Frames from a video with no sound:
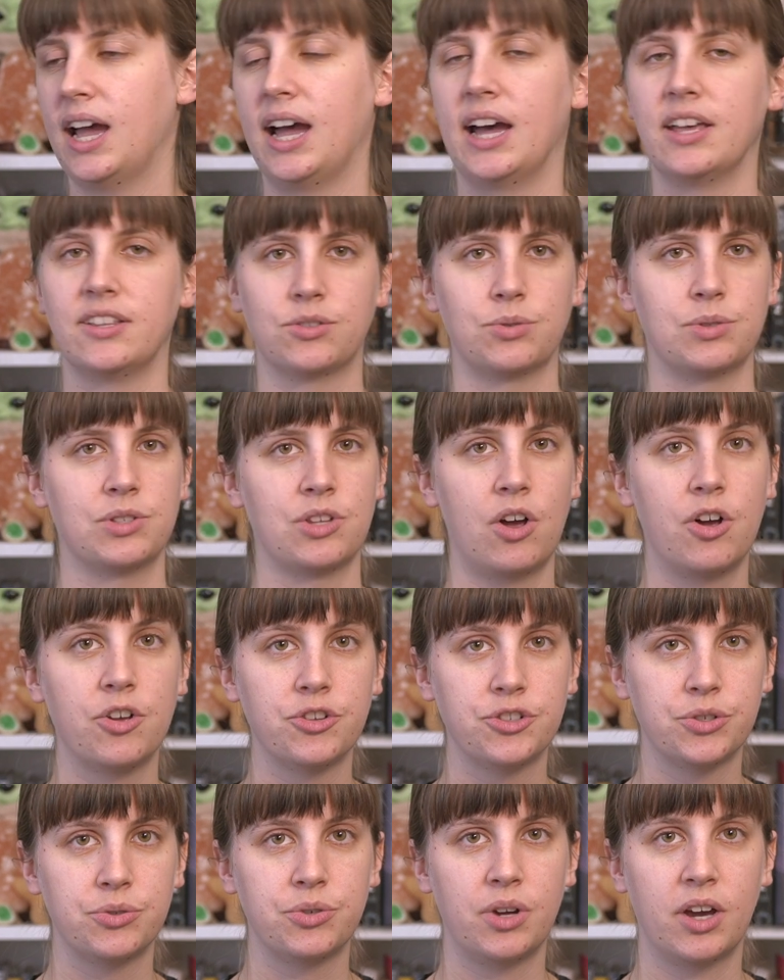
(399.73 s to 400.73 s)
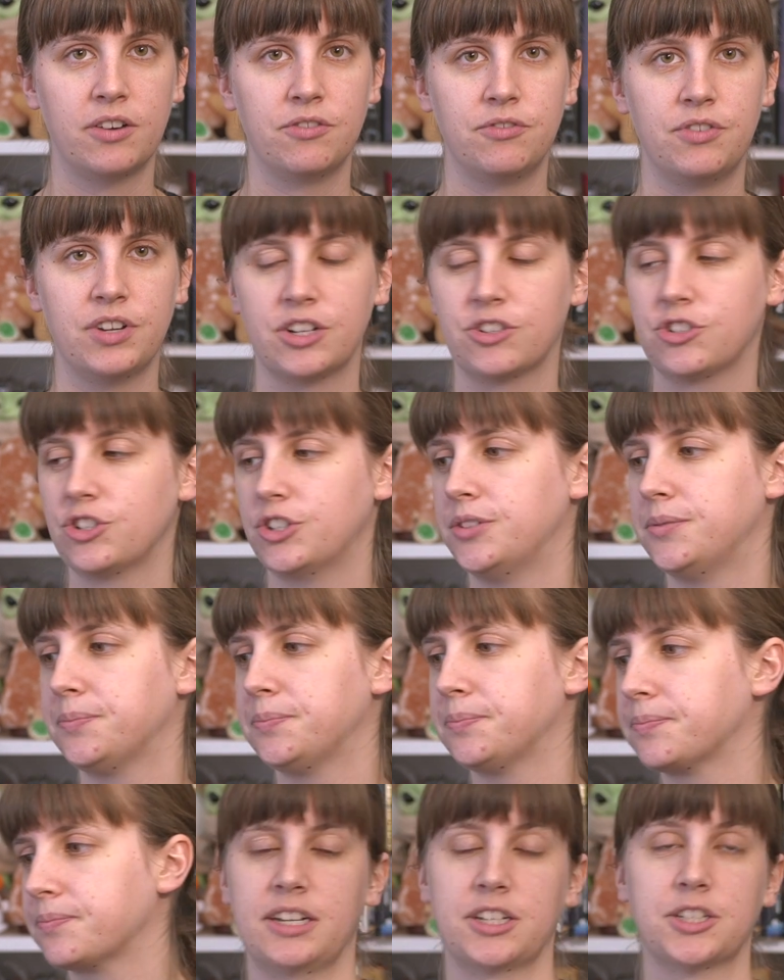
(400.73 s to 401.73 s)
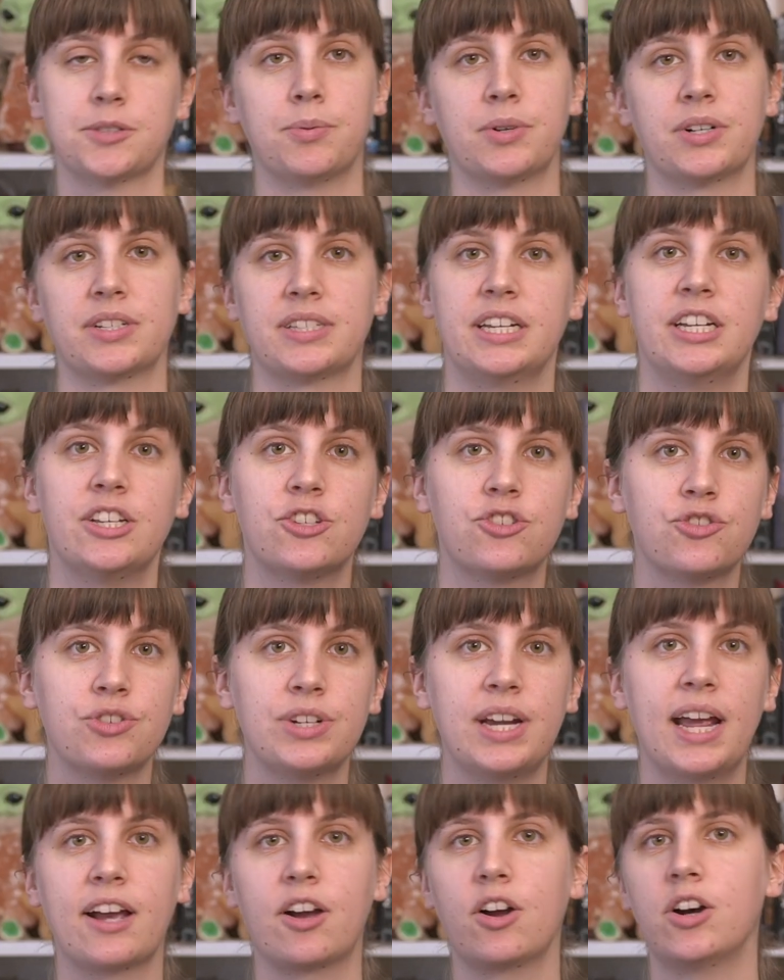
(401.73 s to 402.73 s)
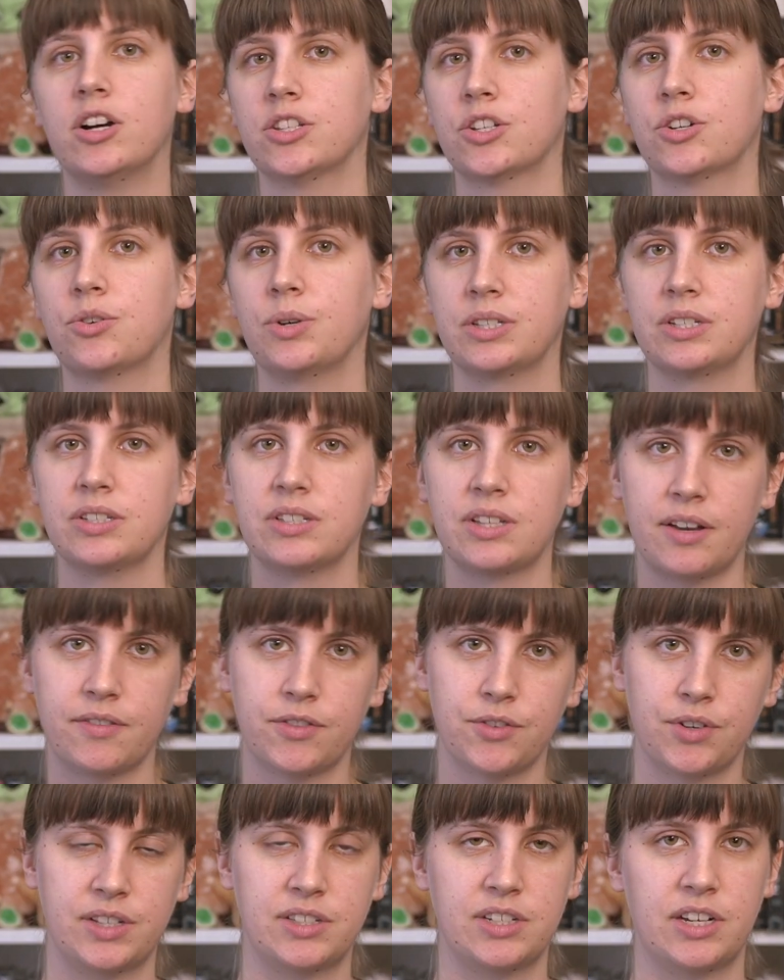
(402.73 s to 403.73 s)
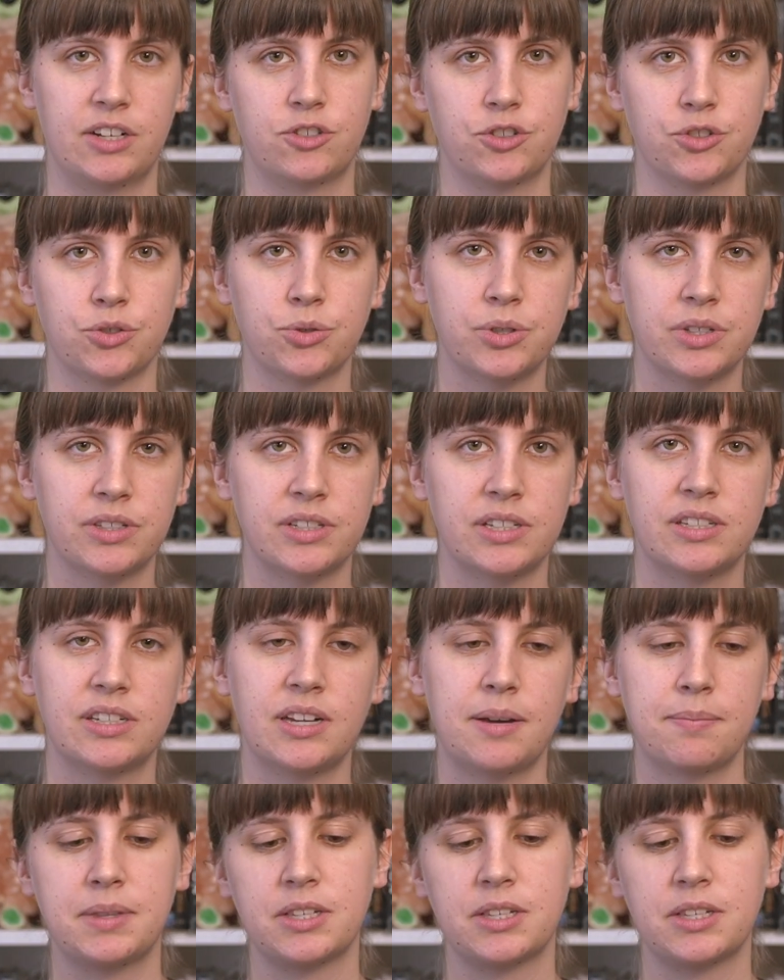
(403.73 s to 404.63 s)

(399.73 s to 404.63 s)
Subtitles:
This one's also nonfiction. It explores history and consequences of the residential school system.